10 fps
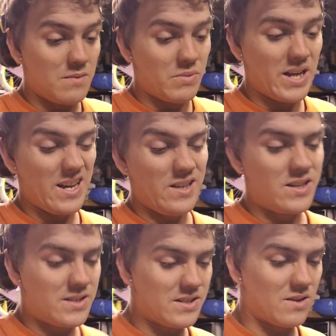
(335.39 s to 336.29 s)
But yeah,
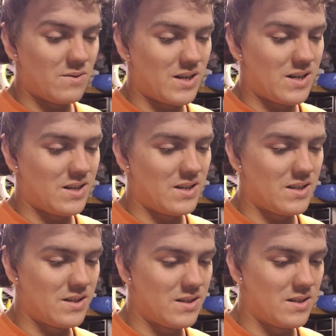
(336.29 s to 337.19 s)
so I'm
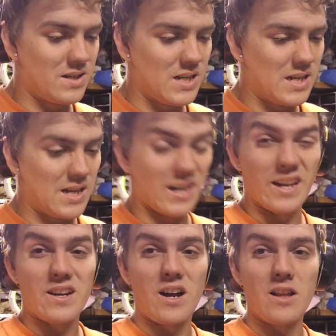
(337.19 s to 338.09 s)

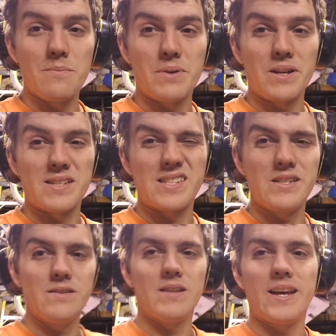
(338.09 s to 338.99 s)
gonna call it, but I'll
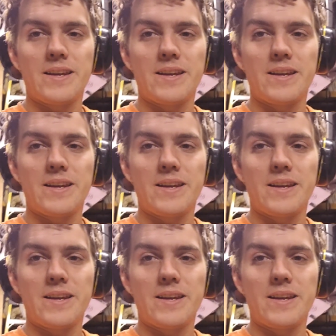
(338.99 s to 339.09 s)
see you